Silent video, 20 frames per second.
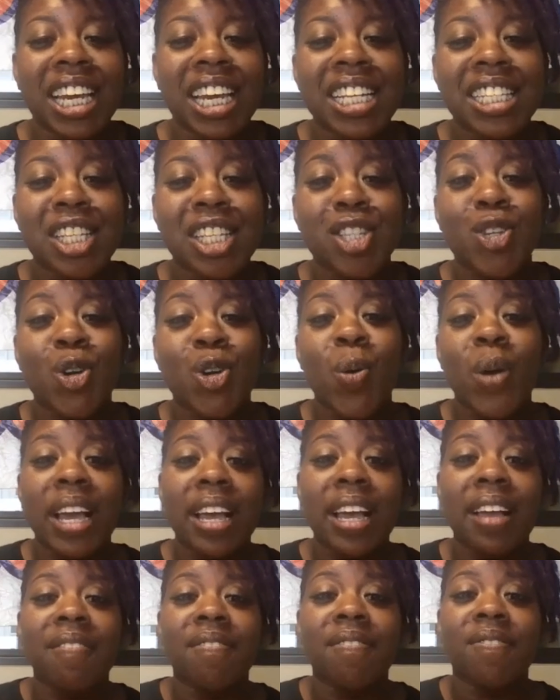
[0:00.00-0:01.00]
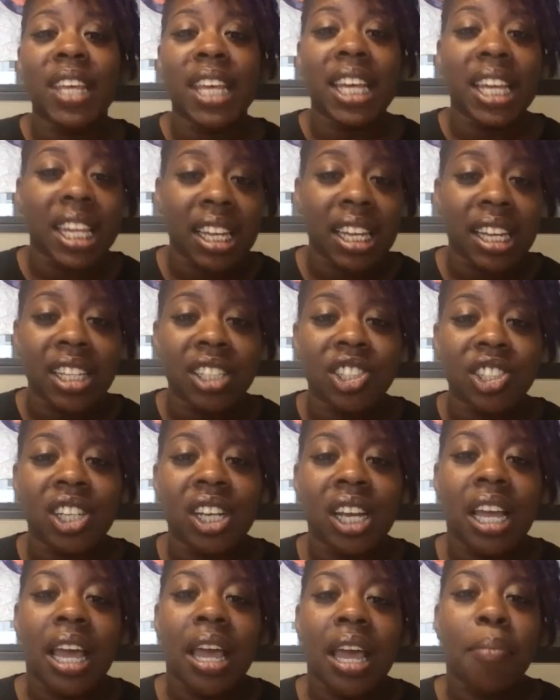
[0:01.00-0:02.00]
This is Queen Village,
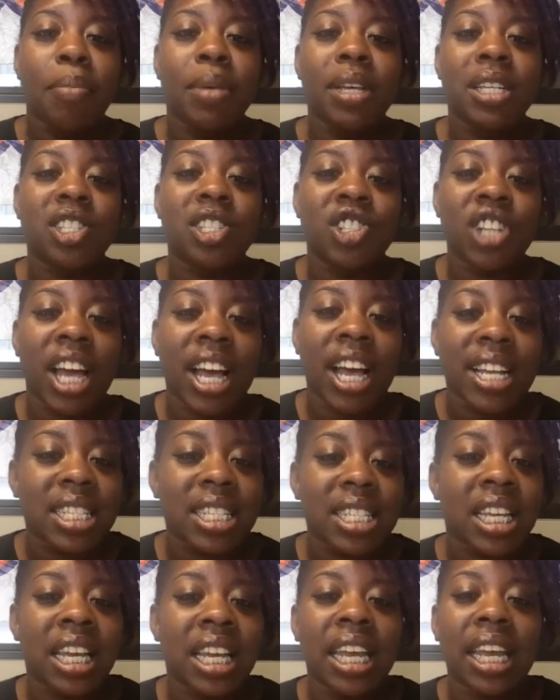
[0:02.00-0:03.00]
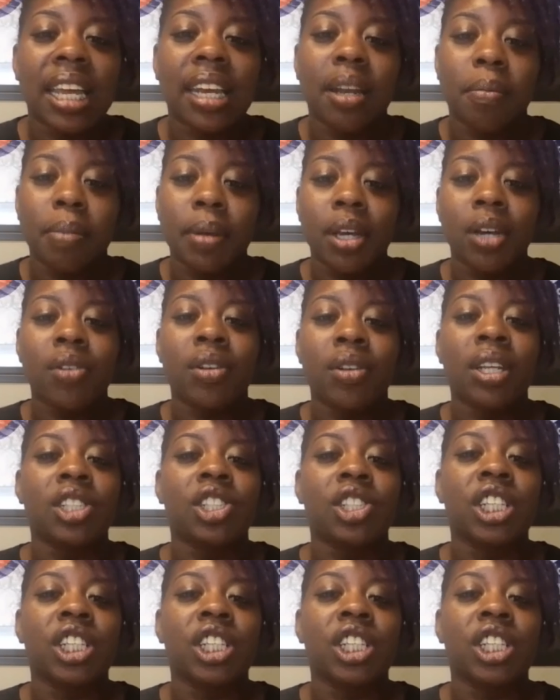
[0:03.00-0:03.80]
Miss Jocelyn in the building.